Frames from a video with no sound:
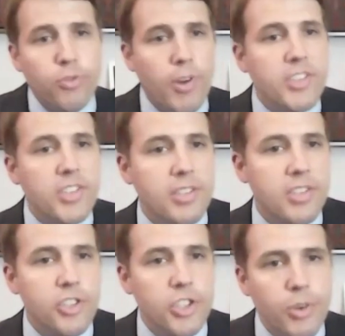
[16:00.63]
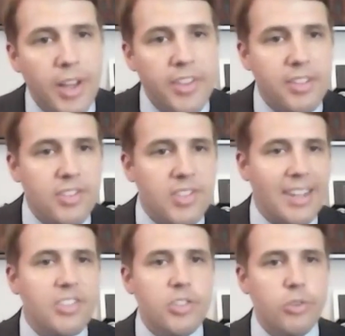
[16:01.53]
raising this issue. And I think this
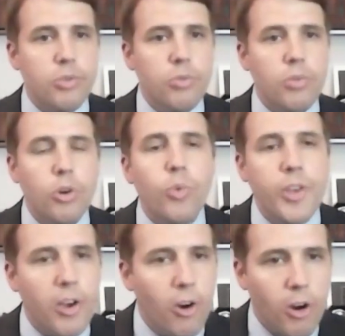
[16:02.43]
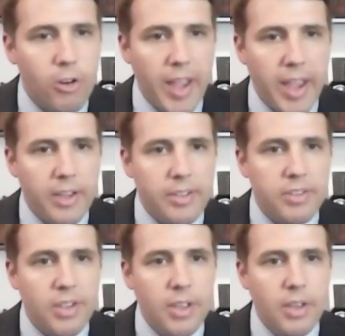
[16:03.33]
gets to who we are. And,
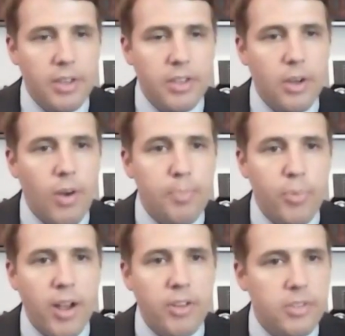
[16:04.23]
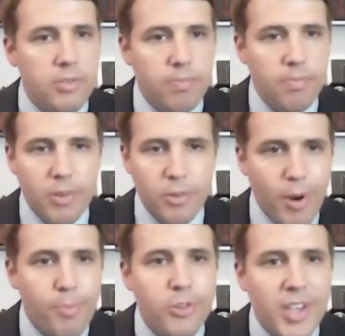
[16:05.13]
I'm proud to
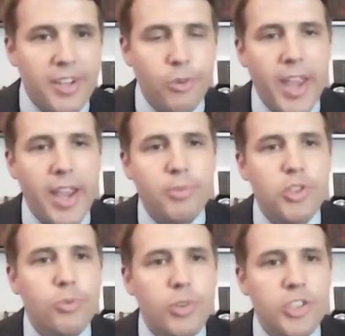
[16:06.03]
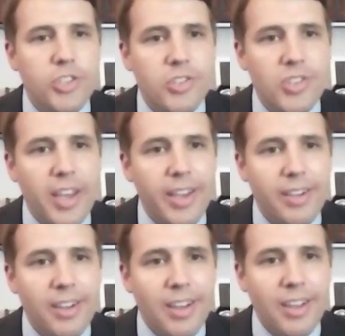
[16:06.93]
represent New Hampshire, which is
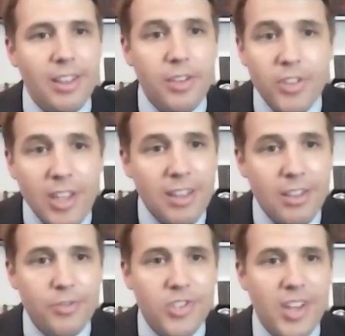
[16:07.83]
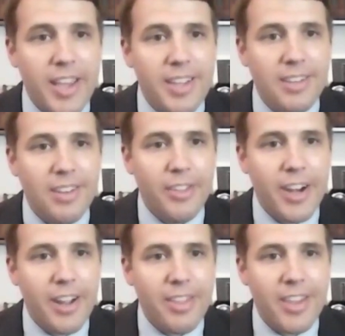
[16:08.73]
a live and let live state that
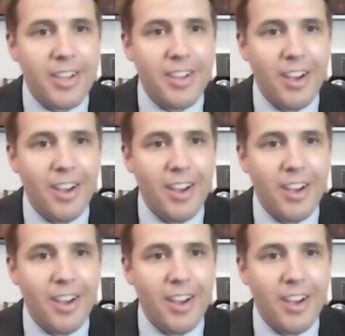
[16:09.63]
I think,